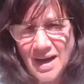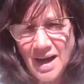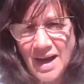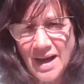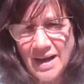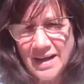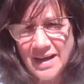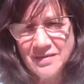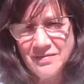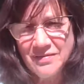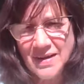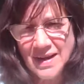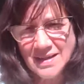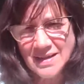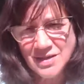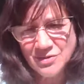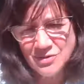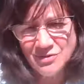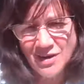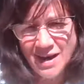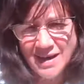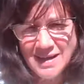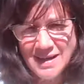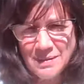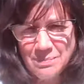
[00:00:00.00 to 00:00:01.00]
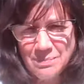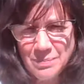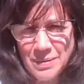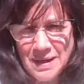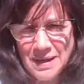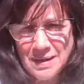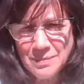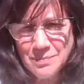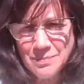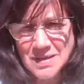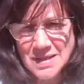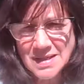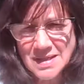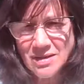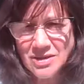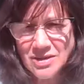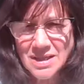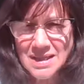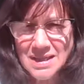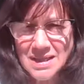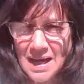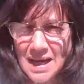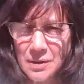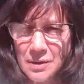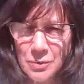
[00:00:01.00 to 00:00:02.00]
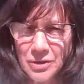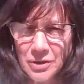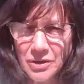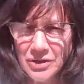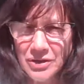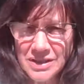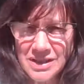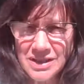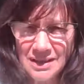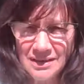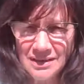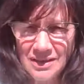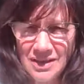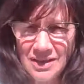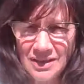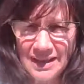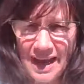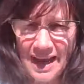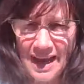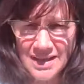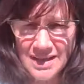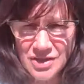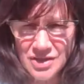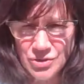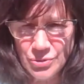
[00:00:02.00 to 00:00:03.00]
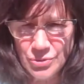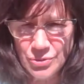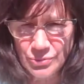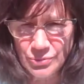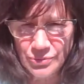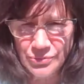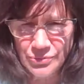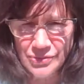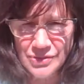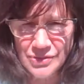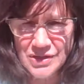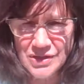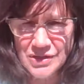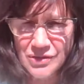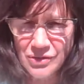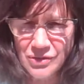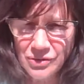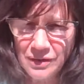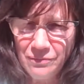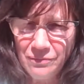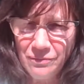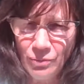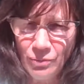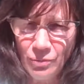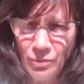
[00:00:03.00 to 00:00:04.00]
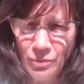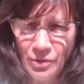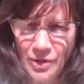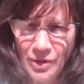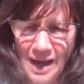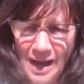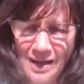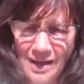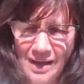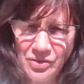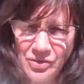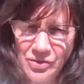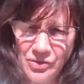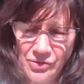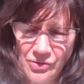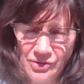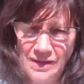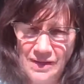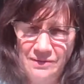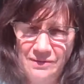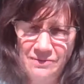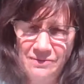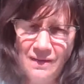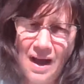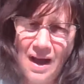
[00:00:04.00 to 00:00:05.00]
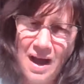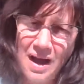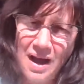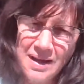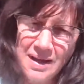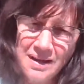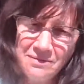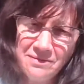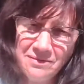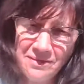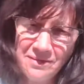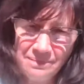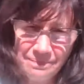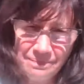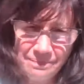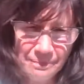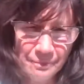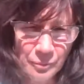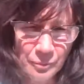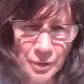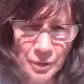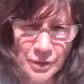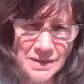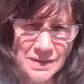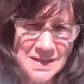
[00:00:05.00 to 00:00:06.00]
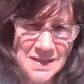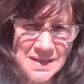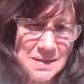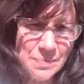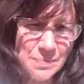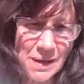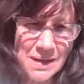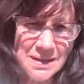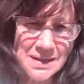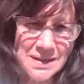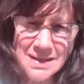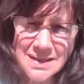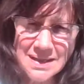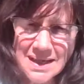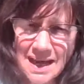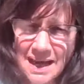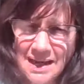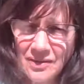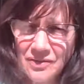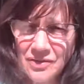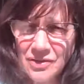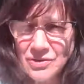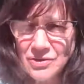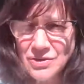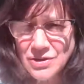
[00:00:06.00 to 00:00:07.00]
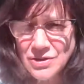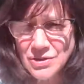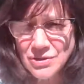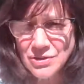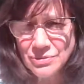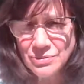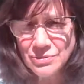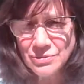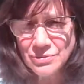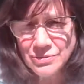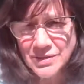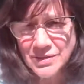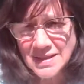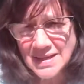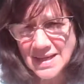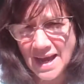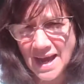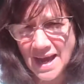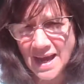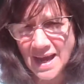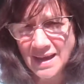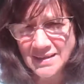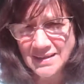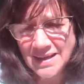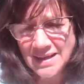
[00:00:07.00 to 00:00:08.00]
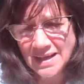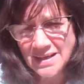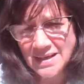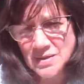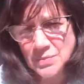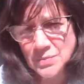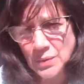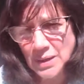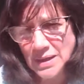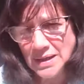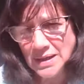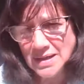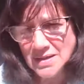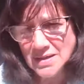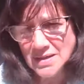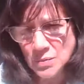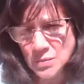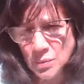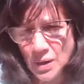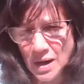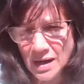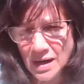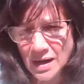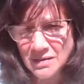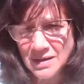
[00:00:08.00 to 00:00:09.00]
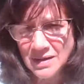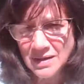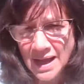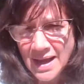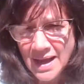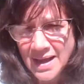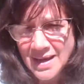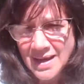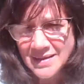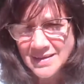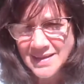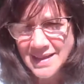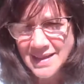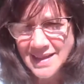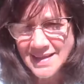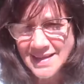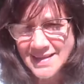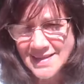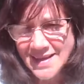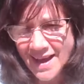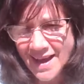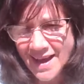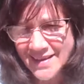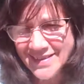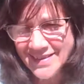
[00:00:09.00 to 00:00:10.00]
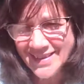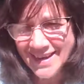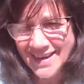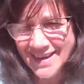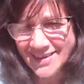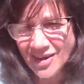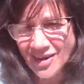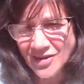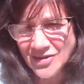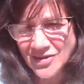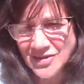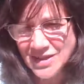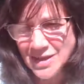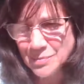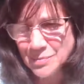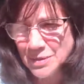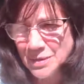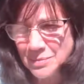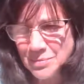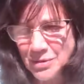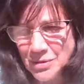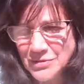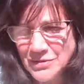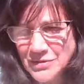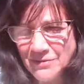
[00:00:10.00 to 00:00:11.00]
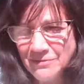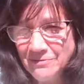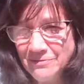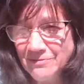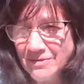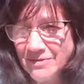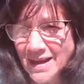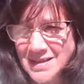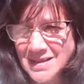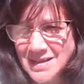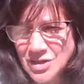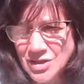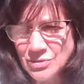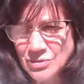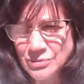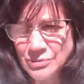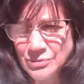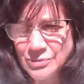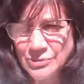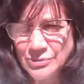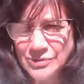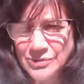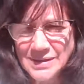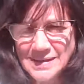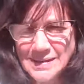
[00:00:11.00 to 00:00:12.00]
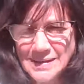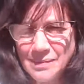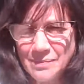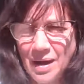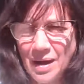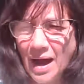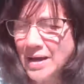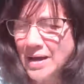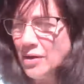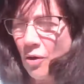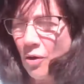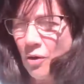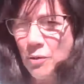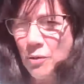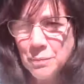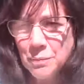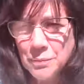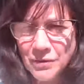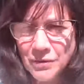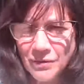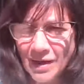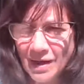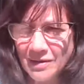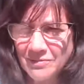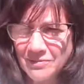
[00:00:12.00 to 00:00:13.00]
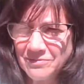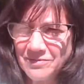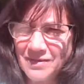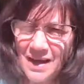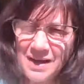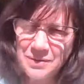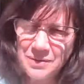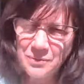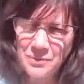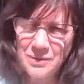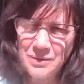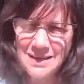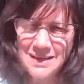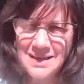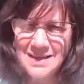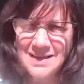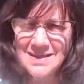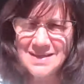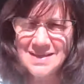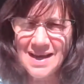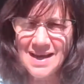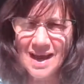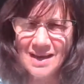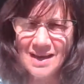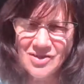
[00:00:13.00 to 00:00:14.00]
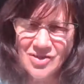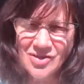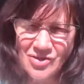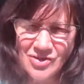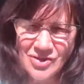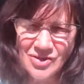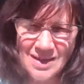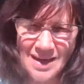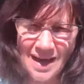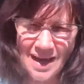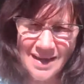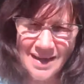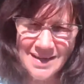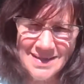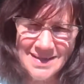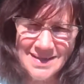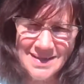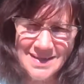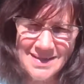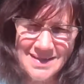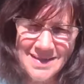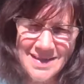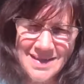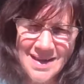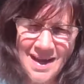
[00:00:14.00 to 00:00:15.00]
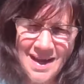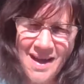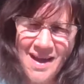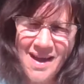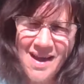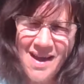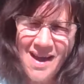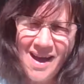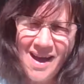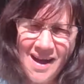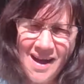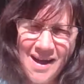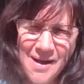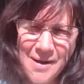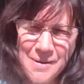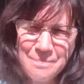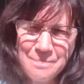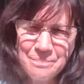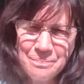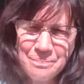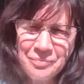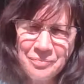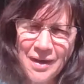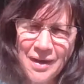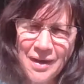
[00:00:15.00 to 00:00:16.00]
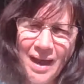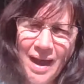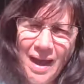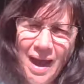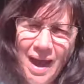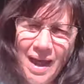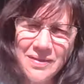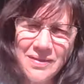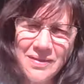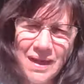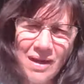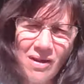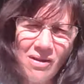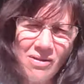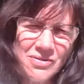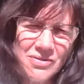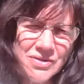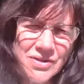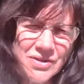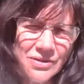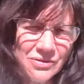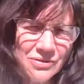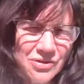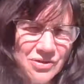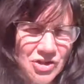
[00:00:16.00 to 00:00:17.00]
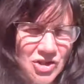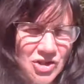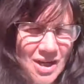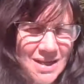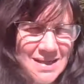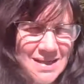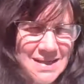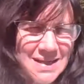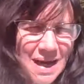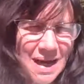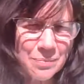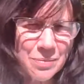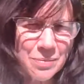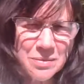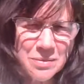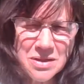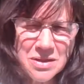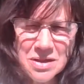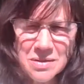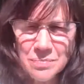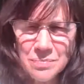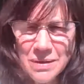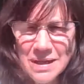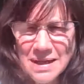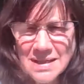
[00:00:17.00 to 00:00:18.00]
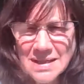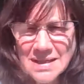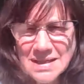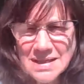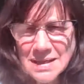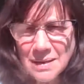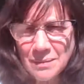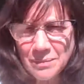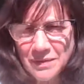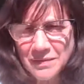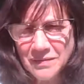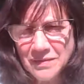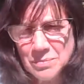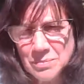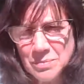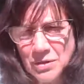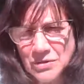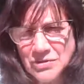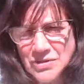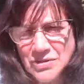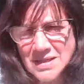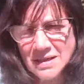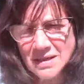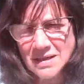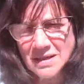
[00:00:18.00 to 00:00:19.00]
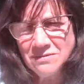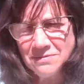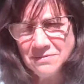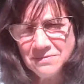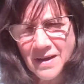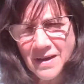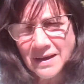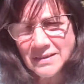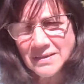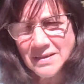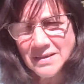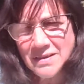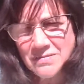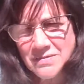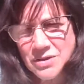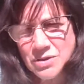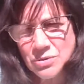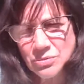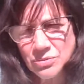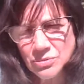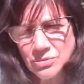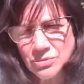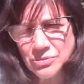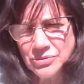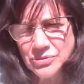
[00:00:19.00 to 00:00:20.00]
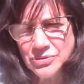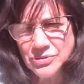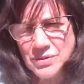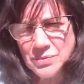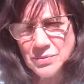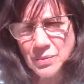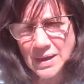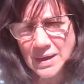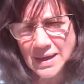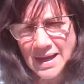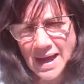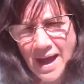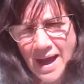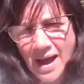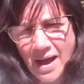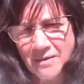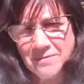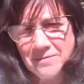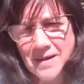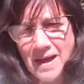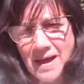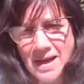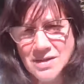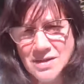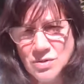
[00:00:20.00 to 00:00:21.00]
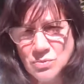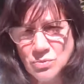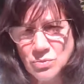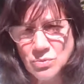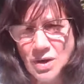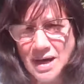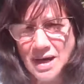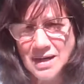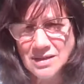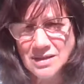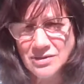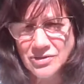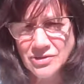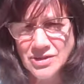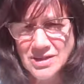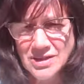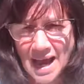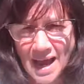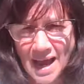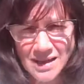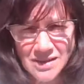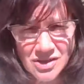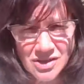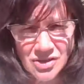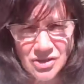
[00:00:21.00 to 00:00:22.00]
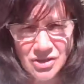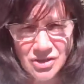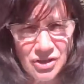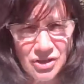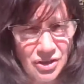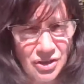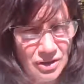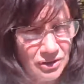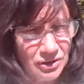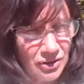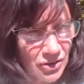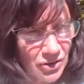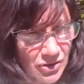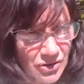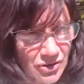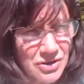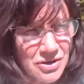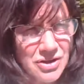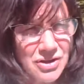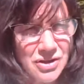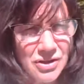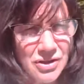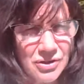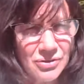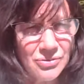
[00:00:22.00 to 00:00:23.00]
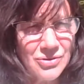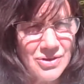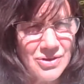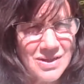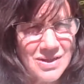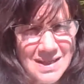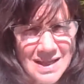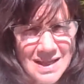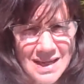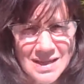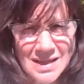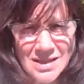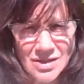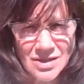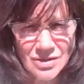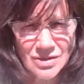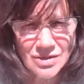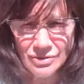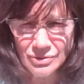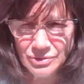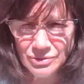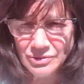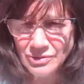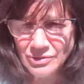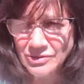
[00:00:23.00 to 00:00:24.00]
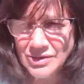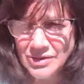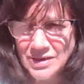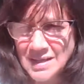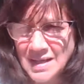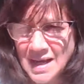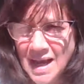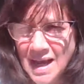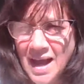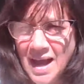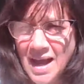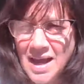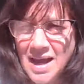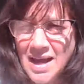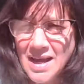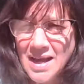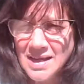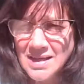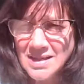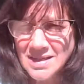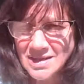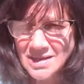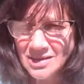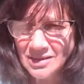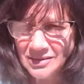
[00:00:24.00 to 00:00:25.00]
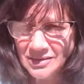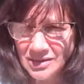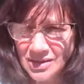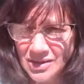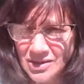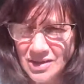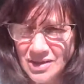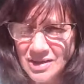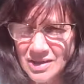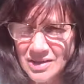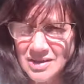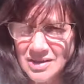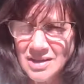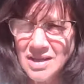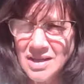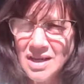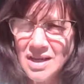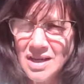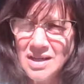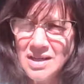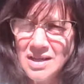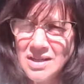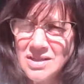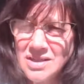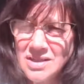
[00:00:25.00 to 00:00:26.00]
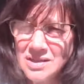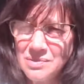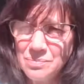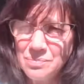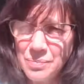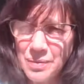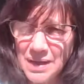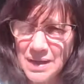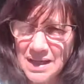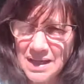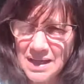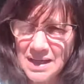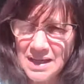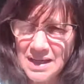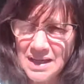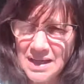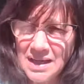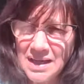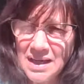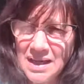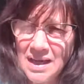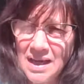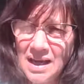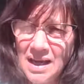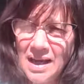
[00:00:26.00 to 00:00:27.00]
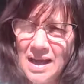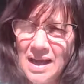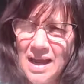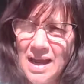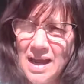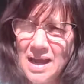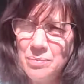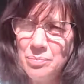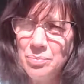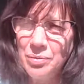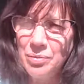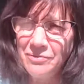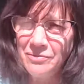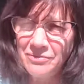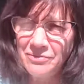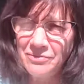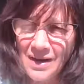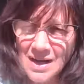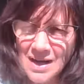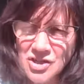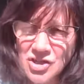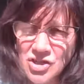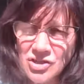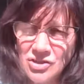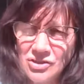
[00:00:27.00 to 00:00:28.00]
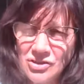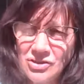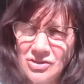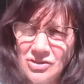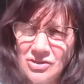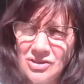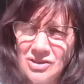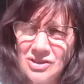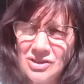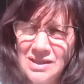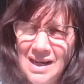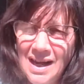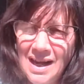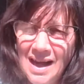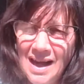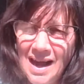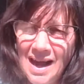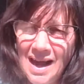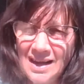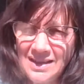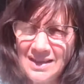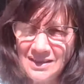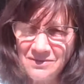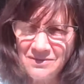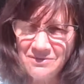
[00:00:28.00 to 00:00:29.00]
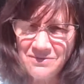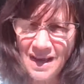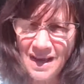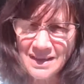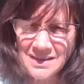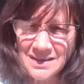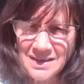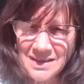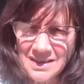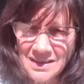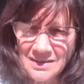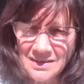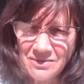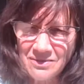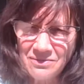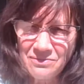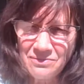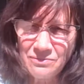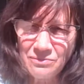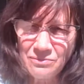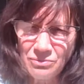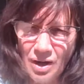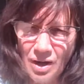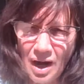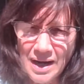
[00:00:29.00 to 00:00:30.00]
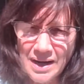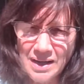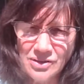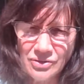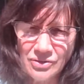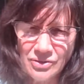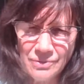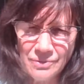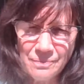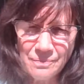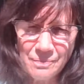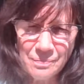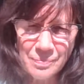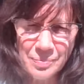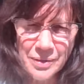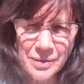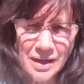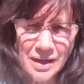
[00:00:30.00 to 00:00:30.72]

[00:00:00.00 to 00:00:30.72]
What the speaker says: Hi, Advanced Writing Peeps. So today we're going to look at tools 34 and 35. We're going to spend today on those tools and next week as well. These, I think, are some of the most fun tools. I hope you have fun with these exercises. And they also just happen to be some of the most effective tools we have as writers. And to learn to use these tools is to learn to be a professional an effective writer.